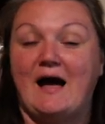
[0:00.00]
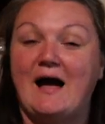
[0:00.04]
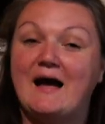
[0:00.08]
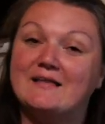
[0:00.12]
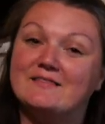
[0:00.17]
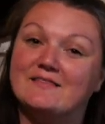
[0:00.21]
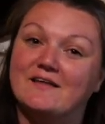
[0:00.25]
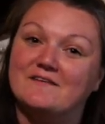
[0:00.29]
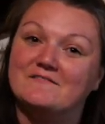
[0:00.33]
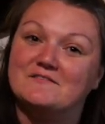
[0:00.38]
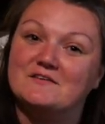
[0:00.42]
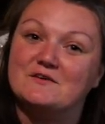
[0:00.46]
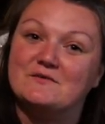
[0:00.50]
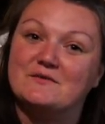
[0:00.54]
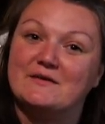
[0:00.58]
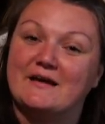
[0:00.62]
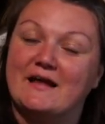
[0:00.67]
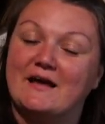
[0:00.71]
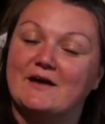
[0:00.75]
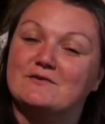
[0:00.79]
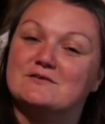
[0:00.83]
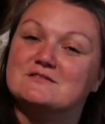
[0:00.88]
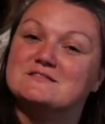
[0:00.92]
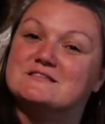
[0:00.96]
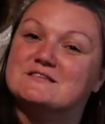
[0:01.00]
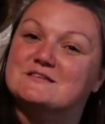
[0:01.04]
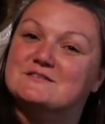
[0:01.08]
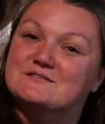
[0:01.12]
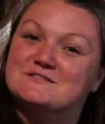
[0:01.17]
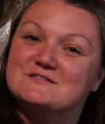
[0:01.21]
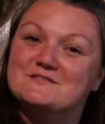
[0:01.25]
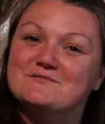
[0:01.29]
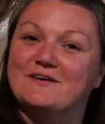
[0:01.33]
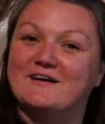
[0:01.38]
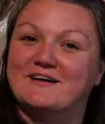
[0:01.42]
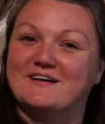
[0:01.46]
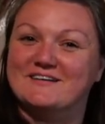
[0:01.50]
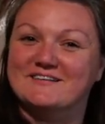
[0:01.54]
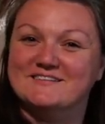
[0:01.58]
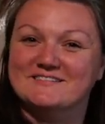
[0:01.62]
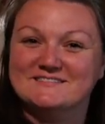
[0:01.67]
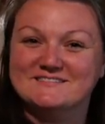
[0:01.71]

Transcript: I love you and I will see you tomorrow.